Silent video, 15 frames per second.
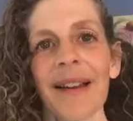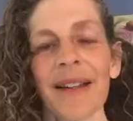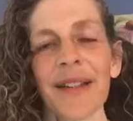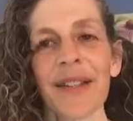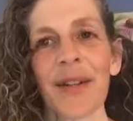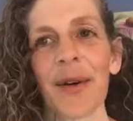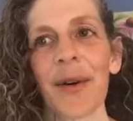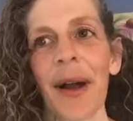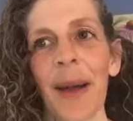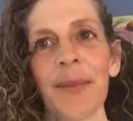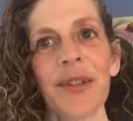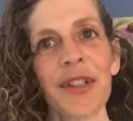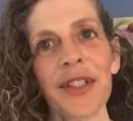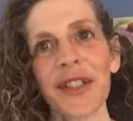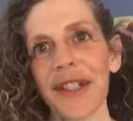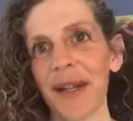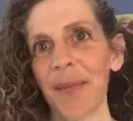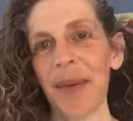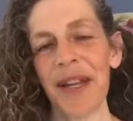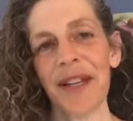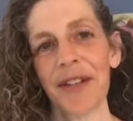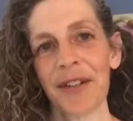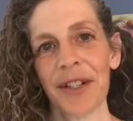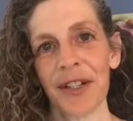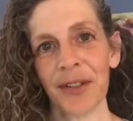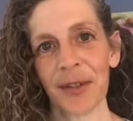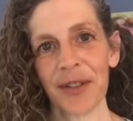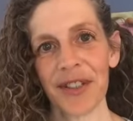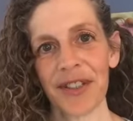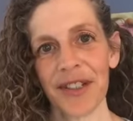So I'm just going to pique your
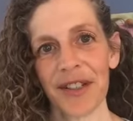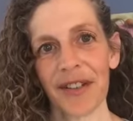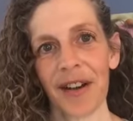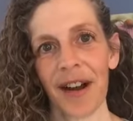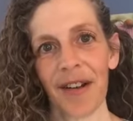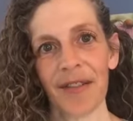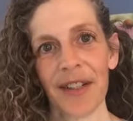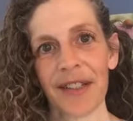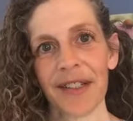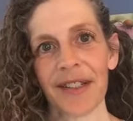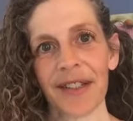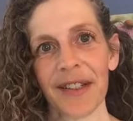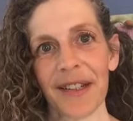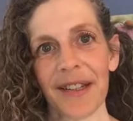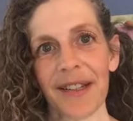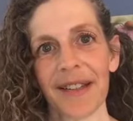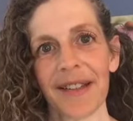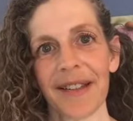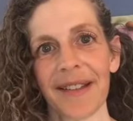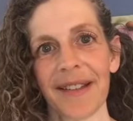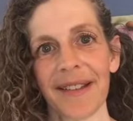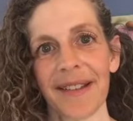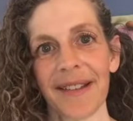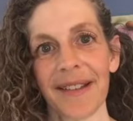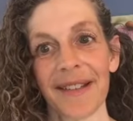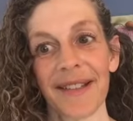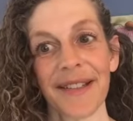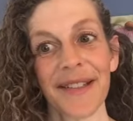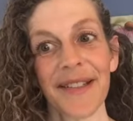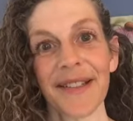interest here. Obviously,
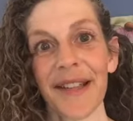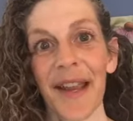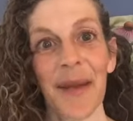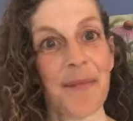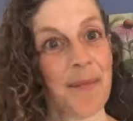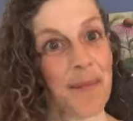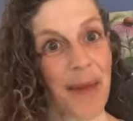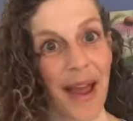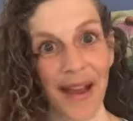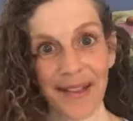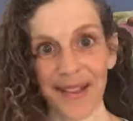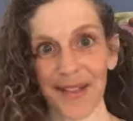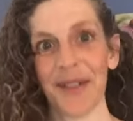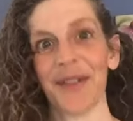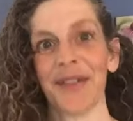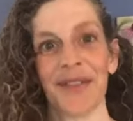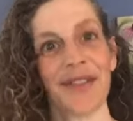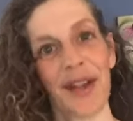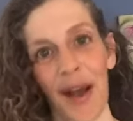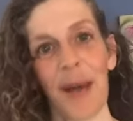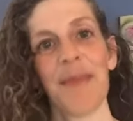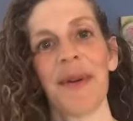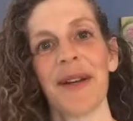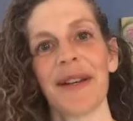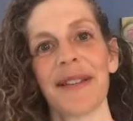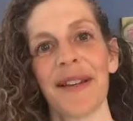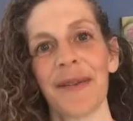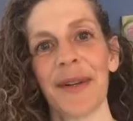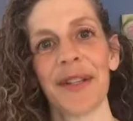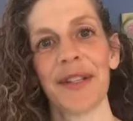this is a massive
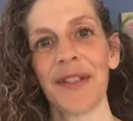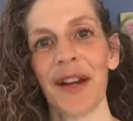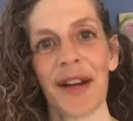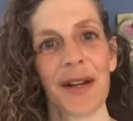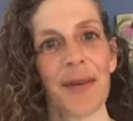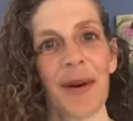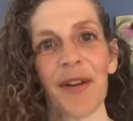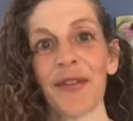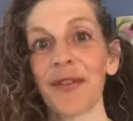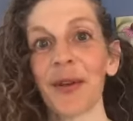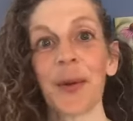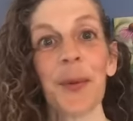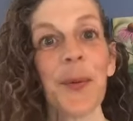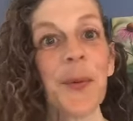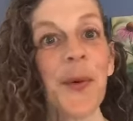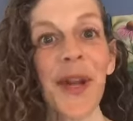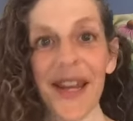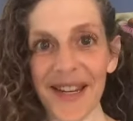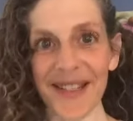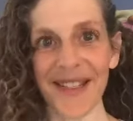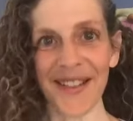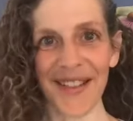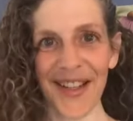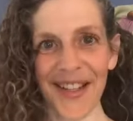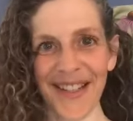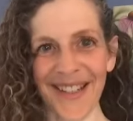topic that we could talk about for weeks.